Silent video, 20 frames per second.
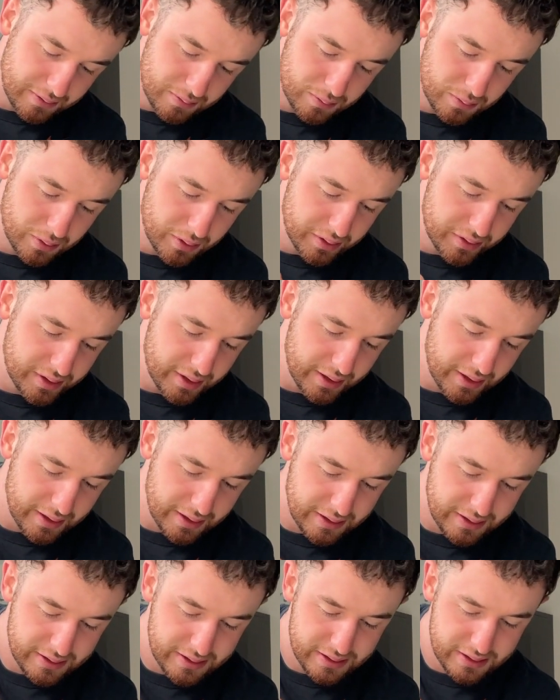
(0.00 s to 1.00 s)
what
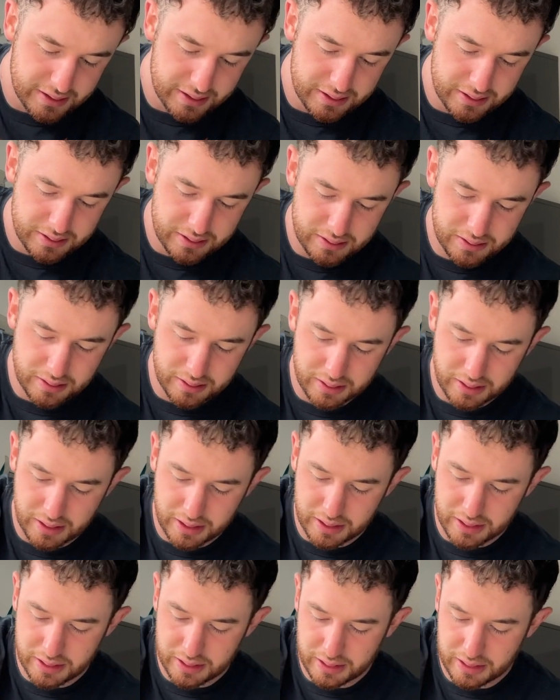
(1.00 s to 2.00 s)
is
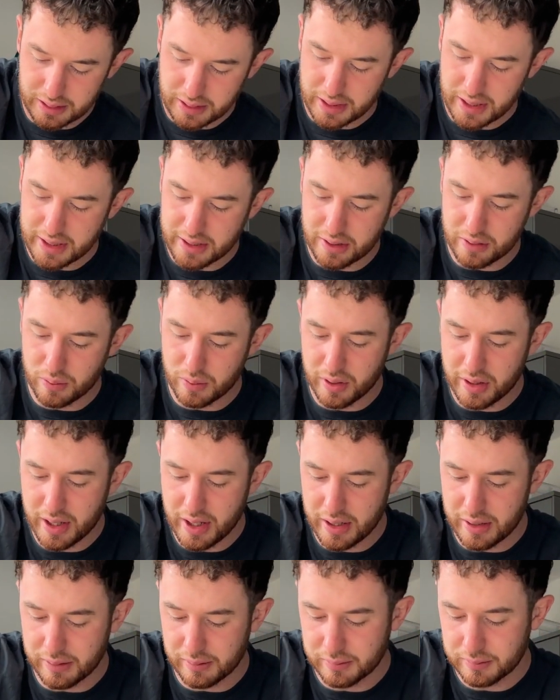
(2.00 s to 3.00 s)
hidden
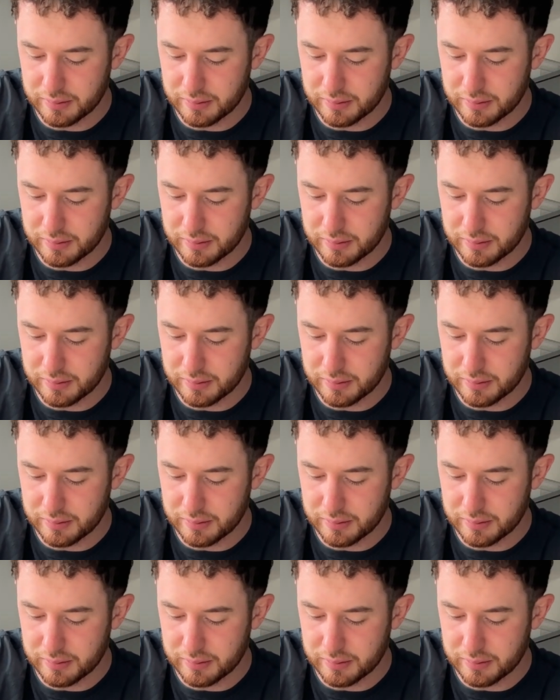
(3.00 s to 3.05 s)
within.